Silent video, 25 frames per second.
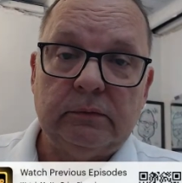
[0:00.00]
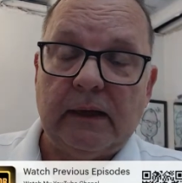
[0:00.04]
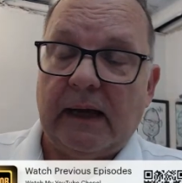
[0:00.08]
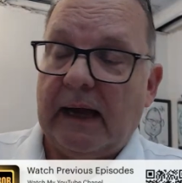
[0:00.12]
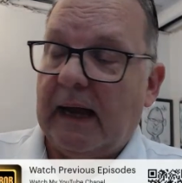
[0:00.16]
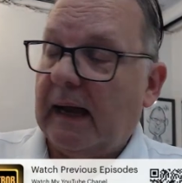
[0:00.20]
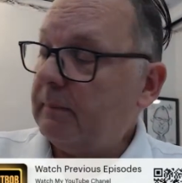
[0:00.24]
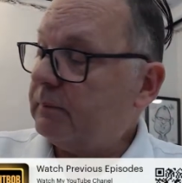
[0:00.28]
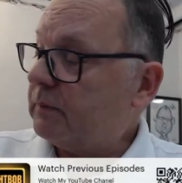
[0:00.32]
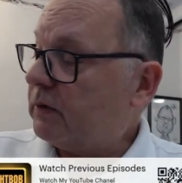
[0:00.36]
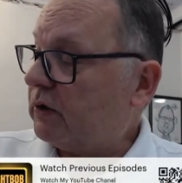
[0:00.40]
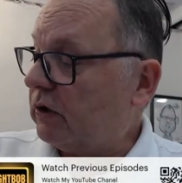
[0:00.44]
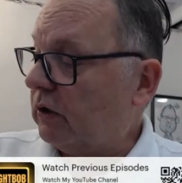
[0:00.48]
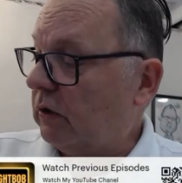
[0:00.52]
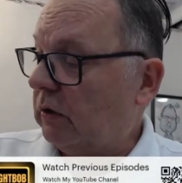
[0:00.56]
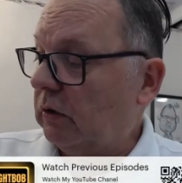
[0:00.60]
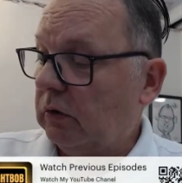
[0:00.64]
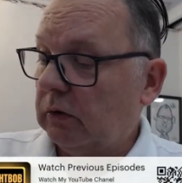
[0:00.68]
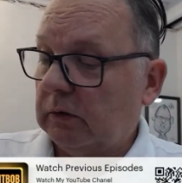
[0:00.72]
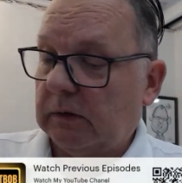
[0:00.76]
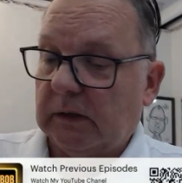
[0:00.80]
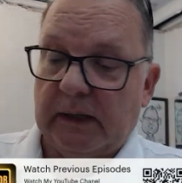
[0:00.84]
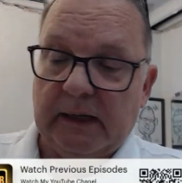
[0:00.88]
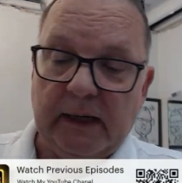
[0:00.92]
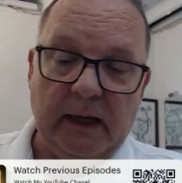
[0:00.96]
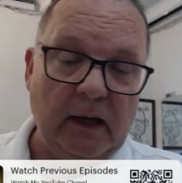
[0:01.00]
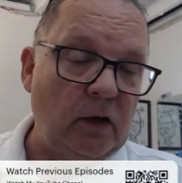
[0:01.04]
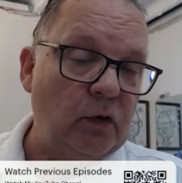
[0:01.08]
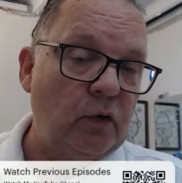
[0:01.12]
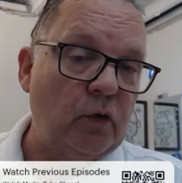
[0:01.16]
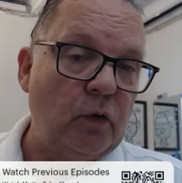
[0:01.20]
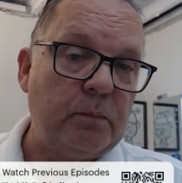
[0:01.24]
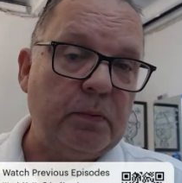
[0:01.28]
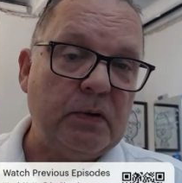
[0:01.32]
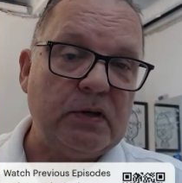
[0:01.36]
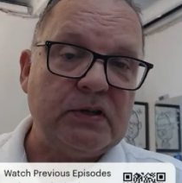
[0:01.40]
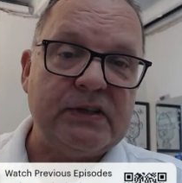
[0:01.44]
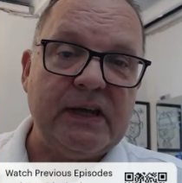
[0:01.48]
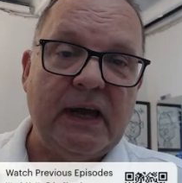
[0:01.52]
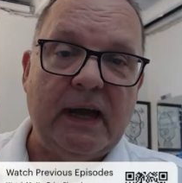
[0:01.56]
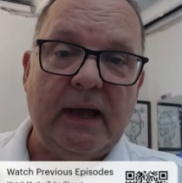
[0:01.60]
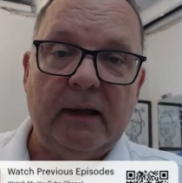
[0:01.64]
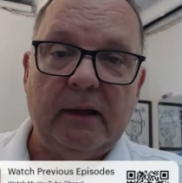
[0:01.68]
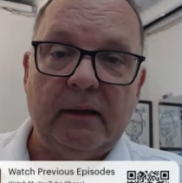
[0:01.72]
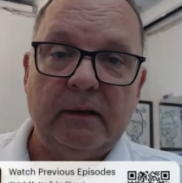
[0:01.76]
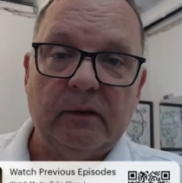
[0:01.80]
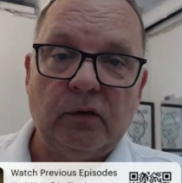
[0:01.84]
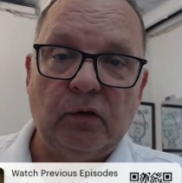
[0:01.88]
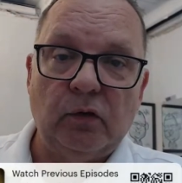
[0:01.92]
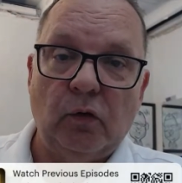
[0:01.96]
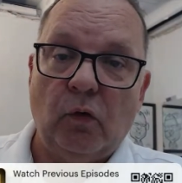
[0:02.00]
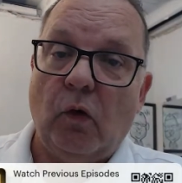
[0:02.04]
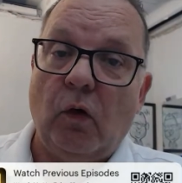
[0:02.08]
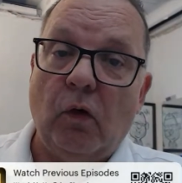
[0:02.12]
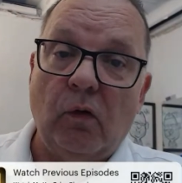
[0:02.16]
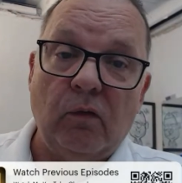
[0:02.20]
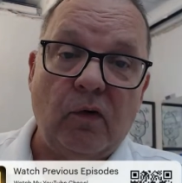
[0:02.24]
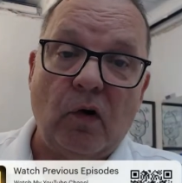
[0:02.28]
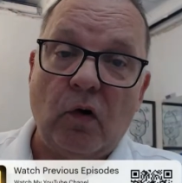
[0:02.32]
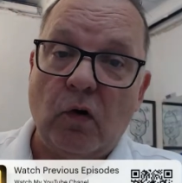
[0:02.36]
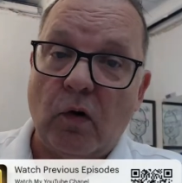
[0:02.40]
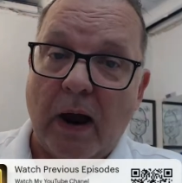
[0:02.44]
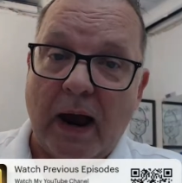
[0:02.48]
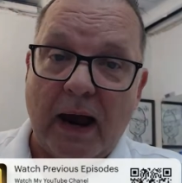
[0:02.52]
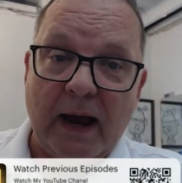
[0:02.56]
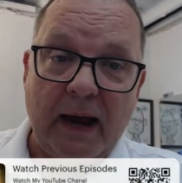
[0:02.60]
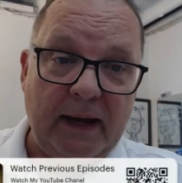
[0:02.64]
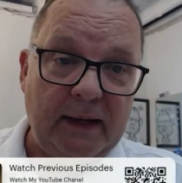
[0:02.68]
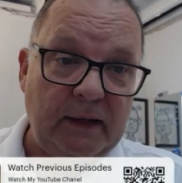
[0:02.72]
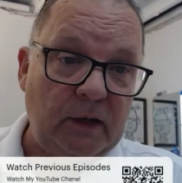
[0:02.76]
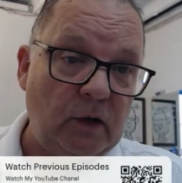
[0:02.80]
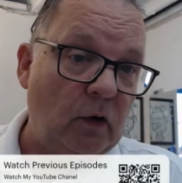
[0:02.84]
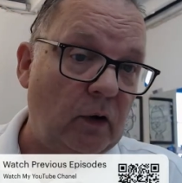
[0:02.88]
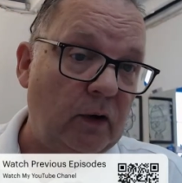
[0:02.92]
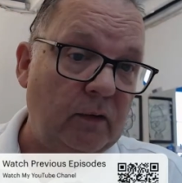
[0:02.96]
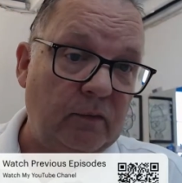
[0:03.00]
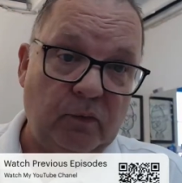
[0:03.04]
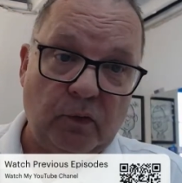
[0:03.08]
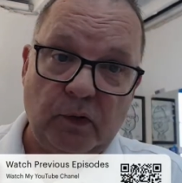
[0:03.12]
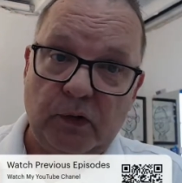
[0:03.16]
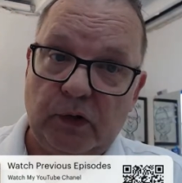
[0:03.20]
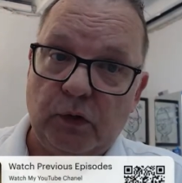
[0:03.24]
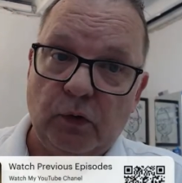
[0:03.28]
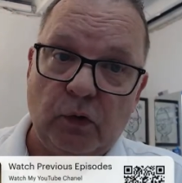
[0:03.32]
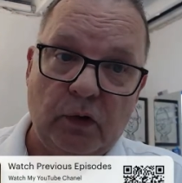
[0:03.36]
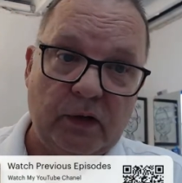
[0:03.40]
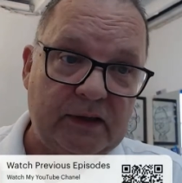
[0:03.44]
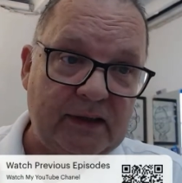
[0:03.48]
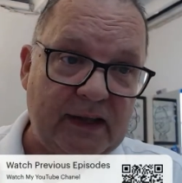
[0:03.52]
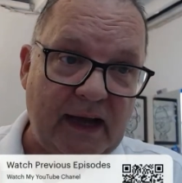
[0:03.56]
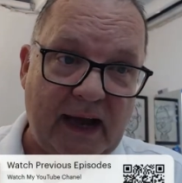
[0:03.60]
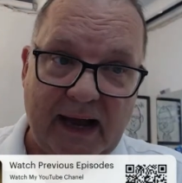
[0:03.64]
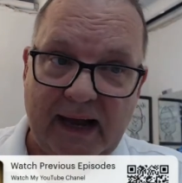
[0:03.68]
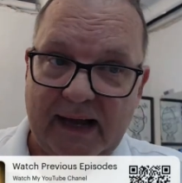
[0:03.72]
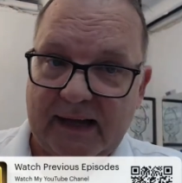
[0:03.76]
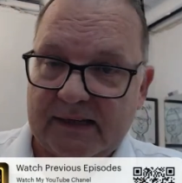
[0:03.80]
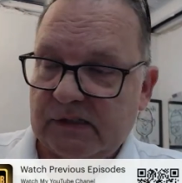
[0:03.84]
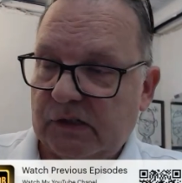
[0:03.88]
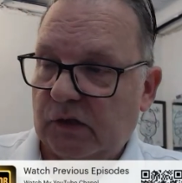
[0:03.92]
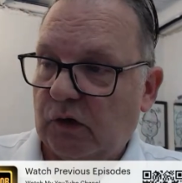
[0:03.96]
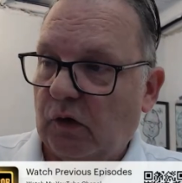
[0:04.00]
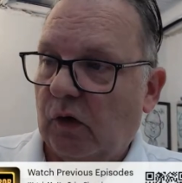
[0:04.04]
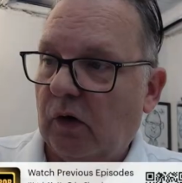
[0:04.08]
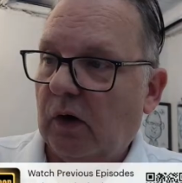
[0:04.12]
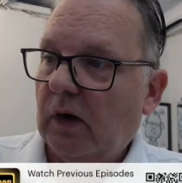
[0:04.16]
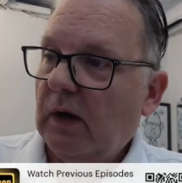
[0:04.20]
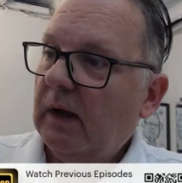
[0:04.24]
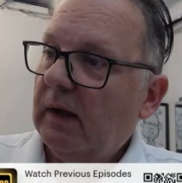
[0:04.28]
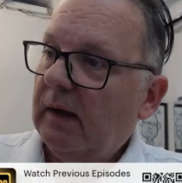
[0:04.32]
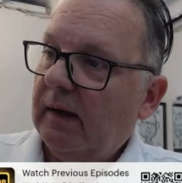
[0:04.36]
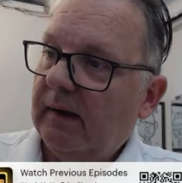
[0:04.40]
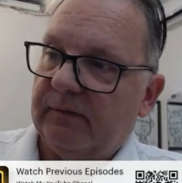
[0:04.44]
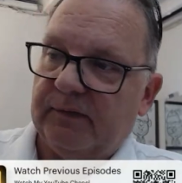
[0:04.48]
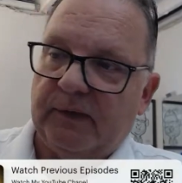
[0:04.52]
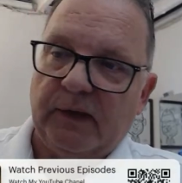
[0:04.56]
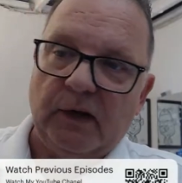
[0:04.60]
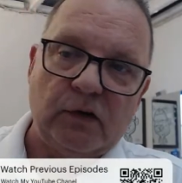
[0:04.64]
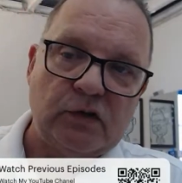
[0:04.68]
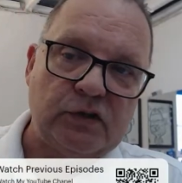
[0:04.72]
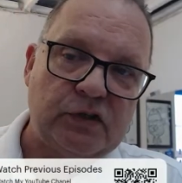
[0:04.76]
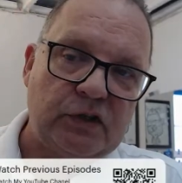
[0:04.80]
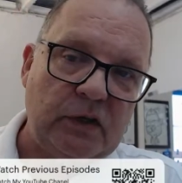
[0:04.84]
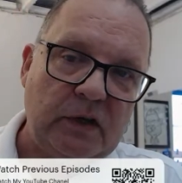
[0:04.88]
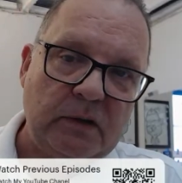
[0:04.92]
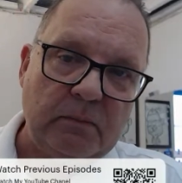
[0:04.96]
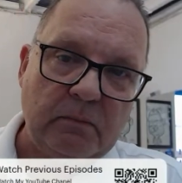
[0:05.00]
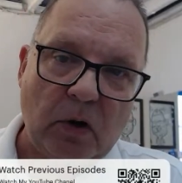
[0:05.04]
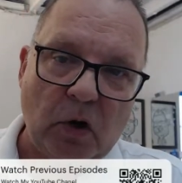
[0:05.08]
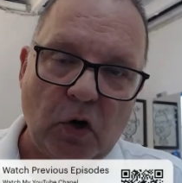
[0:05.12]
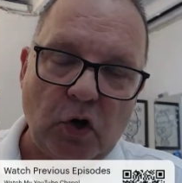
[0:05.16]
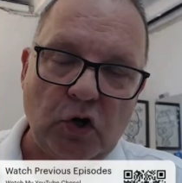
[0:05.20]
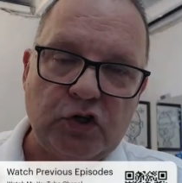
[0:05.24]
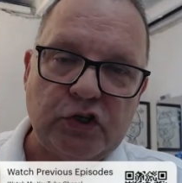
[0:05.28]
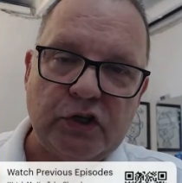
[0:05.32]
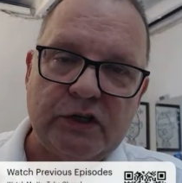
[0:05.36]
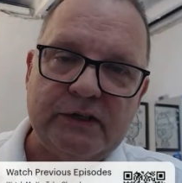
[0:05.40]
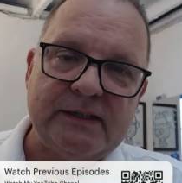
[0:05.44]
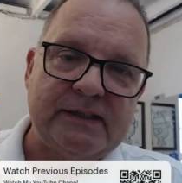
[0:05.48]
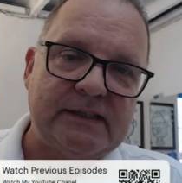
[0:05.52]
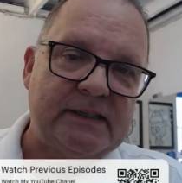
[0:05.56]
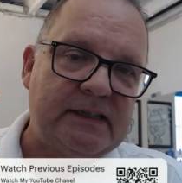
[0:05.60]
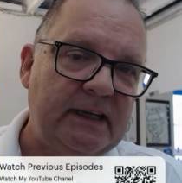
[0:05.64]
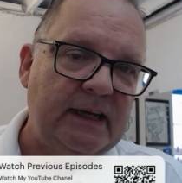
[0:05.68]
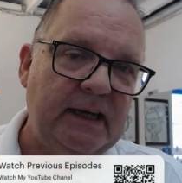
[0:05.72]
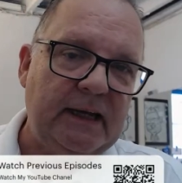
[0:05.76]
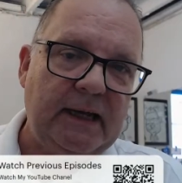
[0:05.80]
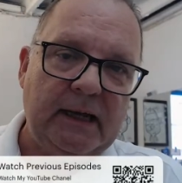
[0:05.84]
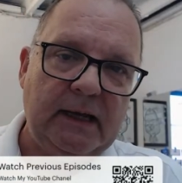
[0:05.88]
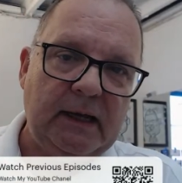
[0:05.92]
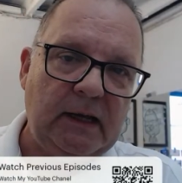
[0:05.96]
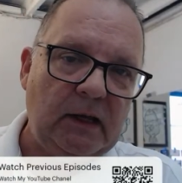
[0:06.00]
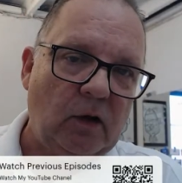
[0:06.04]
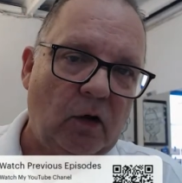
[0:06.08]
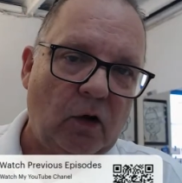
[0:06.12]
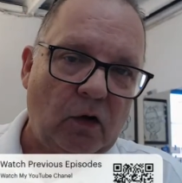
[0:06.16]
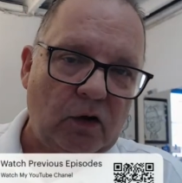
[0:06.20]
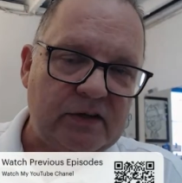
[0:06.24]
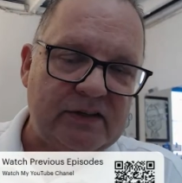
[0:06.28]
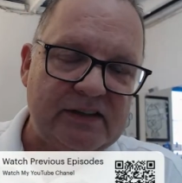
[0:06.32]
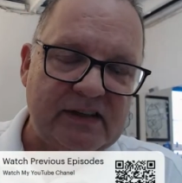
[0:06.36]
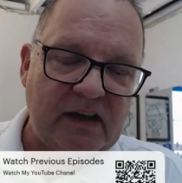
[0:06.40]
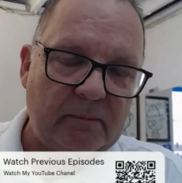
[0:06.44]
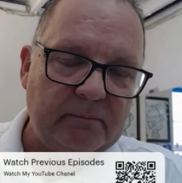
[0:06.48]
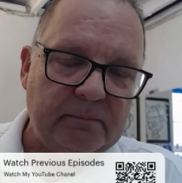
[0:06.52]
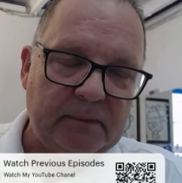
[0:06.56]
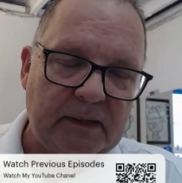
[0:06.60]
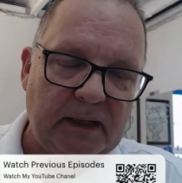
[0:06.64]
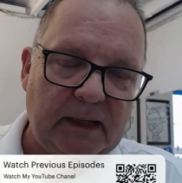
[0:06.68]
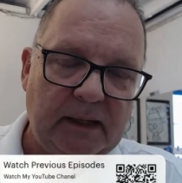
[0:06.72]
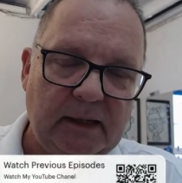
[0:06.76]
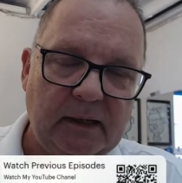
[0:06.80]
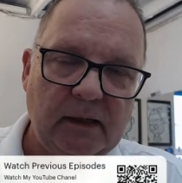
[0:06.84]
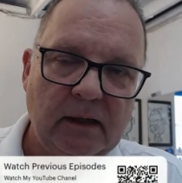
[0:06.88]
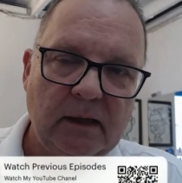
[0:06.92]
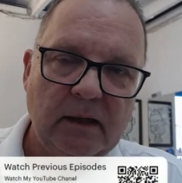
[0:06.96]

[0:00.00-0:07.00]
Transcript: absolutely 100%, to override, or if we do a task, or if there's an emergency or something.